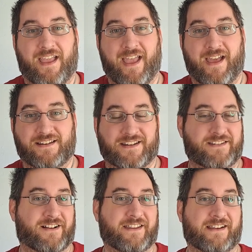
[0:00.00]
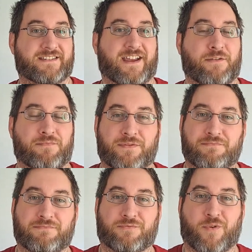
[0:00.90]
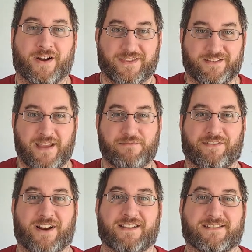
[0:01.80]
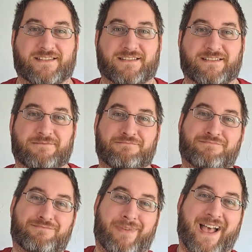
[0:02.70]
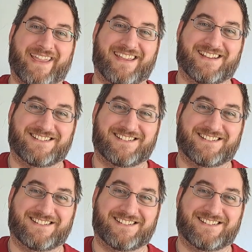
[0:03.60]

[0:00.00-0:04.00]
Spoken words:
And until next time, walk in the light, my friends. Bye.